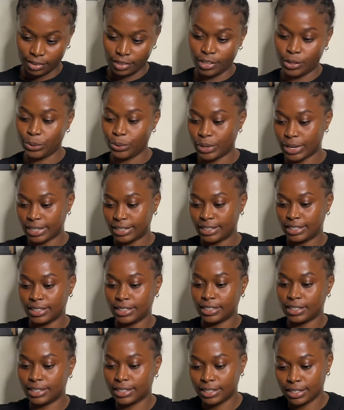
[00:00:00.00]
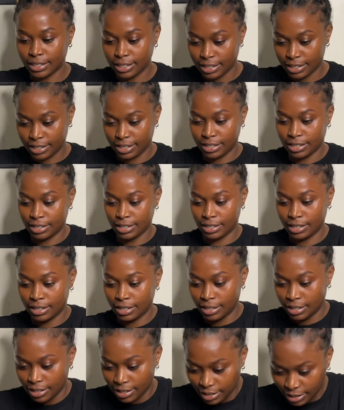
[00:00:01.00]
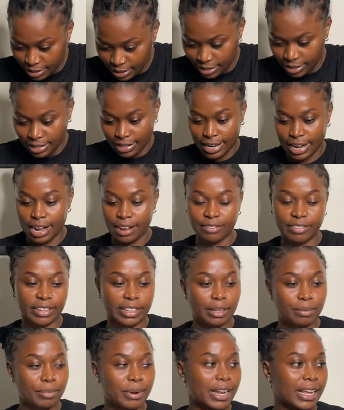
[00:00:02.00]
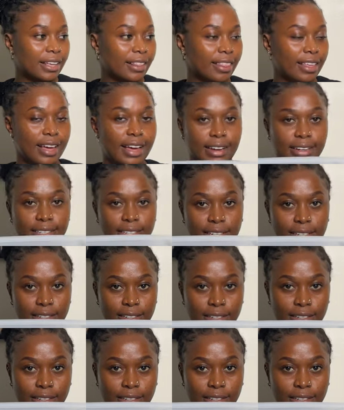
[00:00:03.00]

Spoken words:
you can just cover them like that.